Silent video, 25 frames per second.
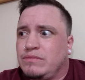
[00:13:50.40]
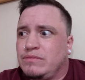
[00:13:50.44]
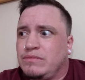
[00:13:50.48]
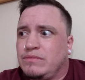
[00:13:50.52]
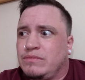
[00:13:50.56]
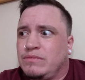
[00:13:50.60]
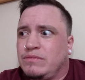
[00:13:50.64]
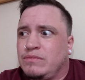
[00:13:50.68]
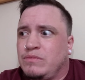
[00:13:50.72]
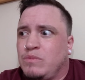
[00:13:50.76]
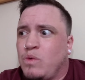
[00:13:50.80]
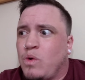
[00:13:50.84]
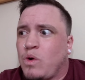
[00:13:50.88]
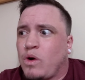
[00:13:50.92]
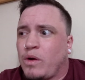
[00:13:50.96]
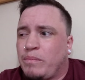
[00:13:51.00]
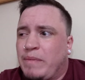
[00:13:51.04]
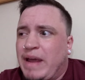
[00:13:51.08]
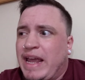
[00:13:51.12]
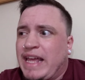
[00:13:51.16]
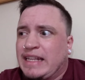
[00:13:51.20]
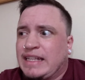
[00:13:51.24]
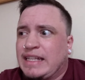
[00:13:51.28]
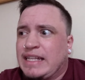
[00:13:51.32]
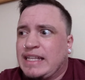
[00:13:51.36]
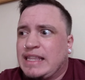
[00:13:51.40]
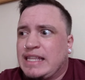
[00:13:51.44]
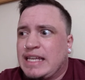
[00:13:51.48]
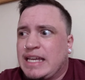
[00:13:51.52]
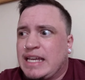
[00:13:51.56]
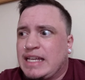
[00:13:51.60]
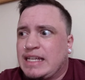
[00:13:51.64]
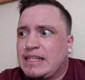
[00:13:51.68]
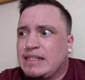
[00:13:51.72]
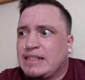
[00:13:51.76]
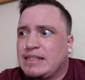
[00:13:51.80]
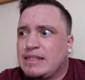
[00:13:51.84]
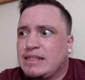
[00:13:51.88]
more manly
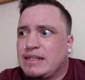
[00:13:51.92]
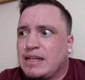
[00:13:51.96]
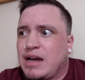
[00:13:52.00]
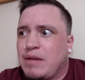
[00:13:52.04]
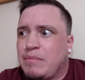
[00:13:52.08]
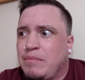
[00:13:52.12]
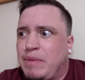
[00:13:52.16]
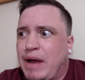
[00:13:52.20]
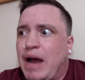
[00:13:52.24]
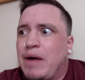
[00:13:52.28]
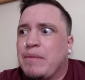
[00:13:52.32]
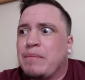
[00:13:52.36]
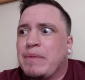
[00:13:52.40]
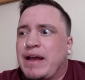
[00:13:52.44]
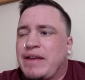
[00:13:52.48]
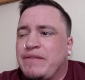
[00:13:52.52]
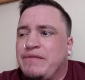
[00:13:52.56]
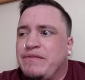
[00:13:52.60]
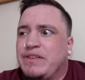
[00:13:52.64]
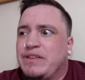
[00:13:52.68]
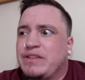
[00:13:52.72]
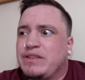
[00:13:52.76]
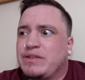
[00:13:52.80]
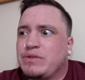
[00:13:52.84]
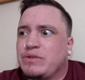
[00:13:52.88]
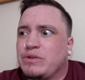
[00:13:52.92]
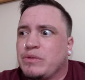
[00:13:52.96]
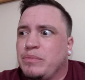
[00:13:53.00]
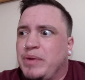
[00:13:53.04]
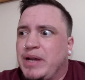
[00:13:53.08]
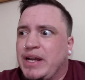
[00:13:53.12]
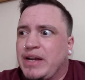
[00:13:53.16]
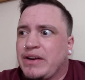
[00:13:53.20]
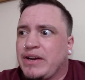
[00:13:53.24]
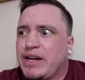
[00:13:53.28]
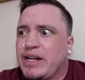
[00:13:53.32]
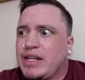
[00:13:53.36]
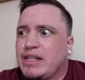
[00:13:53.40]
things about my physical
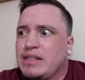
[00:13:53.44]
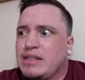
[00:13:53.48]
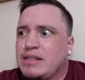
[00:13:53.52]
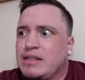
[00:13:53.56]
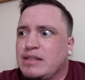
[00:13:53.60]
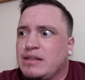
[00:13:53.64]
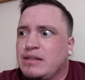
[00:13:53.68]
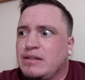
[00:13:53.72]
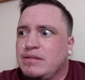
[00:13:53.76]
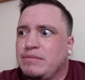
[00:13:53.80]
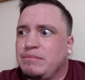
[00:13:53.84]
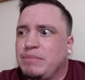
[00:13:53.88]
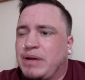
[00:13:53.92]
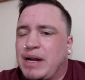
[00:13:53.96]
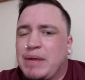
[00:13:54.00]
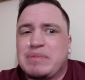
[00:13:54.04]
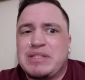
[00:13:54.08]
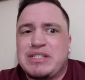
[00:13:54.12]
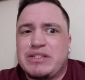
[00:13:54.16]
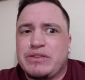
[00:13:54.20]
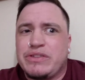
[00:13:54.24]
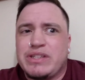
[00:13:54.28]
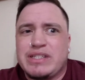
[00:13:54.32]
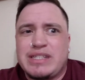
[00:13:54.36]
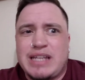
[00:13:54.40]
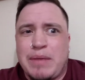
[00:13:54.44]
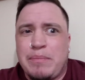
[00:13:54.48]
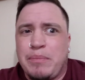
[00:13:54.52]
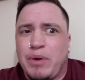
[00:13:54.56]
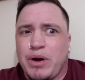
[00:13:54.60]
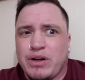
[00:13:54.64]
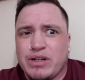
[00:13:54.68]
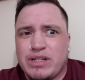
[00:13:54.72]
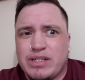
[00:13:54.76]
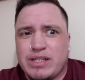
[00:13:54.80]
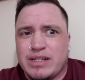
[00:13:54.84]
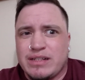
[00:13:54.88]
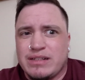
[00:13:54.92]
appearance, but I'm still the same
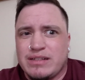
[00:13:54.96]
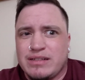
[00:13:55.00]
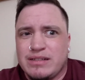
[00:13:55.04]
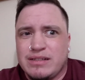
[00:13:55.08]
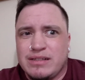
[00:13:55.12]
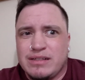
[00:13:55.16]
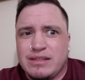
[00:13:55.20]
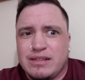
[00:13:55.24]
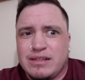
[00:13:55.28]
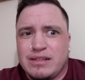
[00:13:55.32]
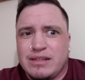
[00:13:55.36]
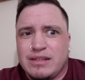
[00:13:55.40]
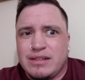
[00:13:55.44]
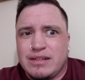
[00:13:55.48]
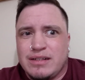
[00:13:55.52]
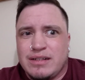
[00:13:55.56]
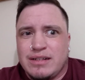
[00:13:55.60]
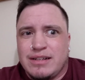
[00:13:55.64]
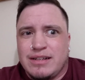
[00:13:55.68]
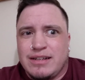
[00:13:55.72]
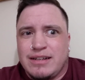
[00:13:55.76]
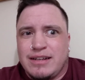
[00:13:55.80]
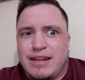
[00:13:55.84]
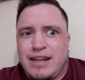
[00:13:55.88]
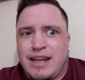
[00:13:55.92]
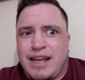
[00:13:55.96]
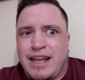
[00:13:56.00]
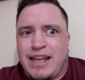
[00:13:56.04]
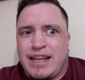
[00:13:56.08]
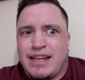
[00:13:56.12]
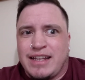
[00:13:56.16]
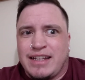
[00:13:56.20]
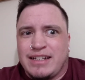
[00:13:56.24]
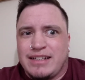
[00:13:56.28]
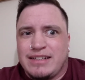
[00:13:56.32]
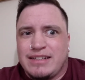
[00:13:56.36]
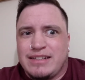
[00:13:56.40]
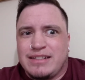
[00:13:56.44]
person.
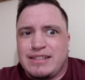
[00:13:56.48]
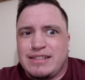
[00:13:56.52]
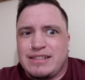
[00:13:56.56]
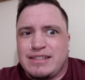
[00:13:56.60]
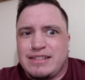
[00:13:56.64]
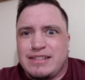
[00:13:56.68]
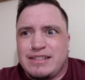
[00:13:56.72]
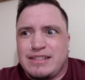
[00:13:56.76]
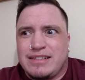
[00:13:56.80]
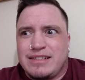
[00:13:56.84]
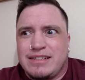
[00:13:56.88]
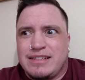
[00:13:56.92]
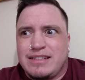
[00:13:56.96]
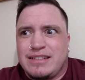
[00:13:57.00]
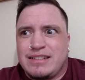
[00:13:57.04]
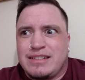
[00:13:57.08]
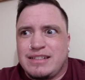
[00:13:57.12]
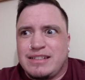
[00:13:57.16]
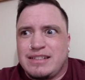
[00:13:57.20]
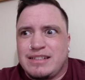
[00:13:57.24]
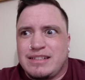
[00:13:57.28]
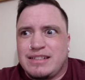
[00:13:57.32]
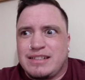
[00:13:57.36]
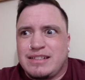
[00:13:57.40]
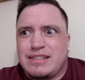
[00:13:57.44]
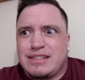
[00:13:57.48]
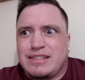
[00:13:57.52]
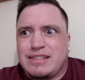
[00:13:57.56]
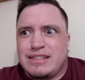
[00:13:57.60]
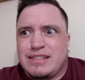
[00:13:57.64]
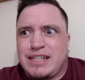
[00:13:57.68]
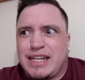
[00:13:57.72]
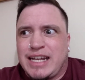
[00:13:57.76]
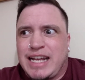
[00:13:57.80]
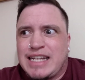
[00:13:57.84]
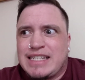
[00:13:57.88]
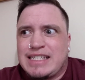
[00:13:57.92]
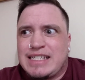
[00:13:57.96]
And
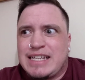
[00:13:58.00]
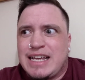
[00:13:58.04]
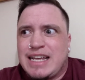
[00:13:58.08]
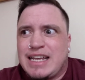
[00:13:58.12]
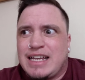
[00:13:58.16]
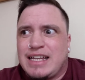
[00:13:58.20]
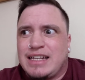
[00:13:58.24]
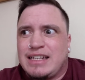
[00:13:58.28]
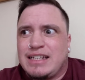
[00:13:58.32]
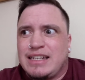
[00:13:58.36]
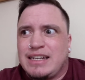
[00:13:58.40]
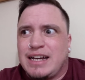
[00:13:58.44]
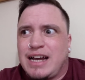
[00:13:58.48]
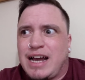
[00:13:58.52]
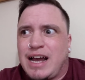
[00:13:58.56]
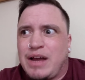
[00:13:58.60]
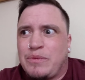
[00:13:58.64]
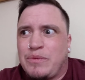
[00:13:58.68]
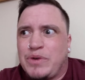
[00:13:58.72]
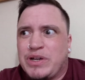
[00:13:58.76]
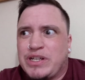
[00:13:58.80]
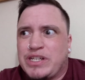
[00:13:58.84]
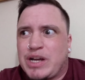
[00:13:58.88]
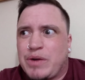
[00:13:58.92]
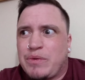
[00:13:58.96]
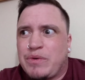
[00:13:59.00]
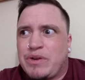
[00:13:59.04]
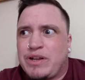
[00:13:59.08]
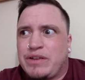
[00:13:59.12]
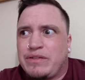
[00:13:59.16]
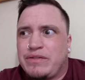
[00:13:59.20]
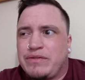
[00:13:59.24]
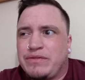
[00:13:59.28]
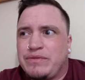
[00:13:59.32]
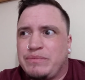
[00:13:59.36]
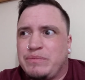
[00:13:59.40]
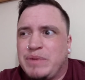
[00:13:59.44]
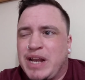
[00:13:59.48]
like I said, I wish I would
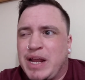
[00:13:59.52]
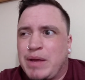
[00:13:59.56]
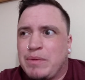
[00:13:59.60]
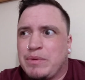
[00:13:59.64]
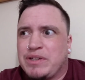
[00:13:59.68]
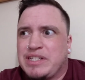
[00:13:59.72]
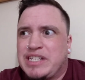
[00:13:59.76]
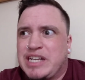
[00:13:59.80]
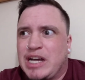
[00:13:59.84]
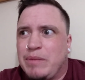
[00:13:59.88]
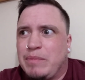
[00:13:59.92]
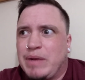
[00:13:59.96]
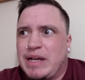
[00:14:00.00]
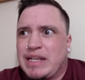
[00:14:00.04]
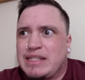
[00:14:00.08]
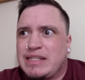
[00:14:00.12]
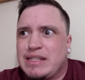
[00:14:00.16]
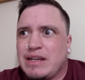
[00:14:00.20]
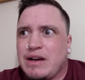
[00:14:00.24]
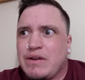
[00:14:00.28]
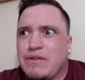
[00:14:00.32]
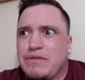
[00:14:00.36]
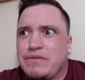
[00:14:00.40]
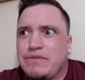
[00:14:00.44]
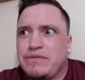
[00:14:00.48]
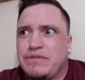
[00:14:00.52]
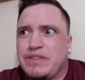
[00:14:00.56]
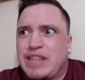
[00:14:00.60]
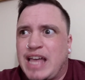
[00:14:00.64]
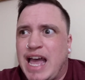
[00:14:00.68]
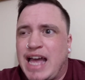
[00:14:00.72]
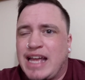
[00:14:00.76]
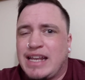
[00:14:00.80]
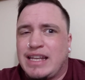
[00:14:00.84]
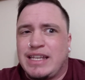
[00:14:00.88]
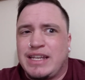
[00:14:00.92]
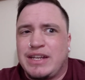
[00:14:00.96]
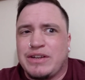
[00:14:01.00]
have been able to tell myself
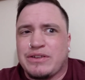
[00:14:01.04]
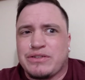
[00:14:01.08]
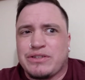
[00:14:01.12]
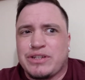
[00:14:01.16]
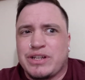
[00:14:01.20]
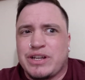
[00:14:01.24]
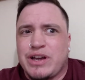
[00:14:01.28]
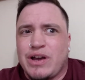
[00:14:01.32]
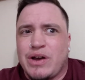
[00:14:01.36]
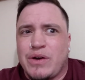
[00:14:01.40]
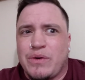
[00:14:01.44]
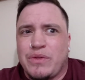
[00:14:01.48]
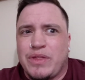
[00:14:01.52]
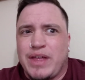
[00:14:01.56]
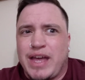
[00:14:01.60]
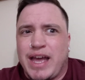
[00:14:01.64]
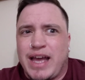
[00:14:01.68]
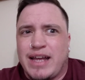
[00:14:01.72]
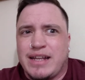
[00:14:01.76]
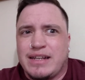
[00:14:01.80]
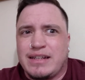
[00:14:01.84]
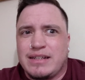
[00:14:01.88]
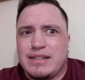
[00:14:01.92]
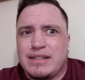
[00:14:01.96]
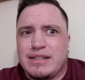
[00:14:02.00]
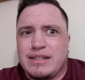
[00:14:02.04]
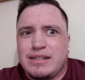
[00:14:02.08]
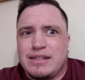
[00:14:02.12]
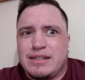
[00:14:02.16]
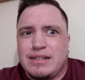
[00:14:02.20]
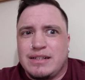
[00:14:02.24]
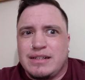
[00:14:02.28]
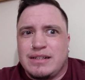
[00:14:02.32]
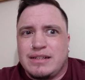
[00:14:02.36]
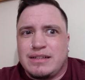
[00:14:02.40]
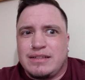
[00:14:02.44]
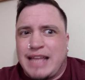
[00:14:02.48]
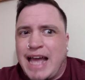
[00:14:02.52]
that years ago, that
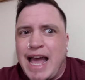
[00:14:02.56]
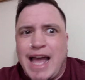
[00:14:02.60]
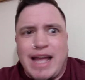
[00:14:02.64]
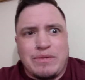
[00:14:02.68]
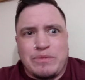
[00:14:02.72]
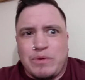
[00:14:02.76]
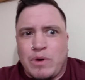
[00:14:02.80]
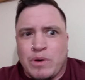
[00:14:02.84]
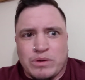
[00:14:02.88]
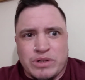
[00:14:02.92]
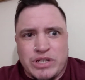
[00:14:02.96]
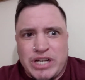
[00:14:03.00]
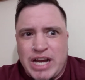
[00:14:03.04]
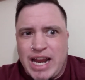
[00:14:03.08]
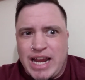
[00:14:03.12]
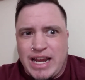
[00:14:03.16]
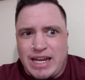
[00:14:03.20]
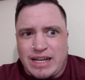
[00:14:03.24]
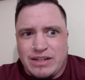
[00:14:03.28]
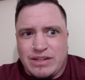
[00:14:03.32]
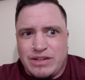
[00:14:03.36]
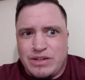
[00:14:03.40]
that won't change.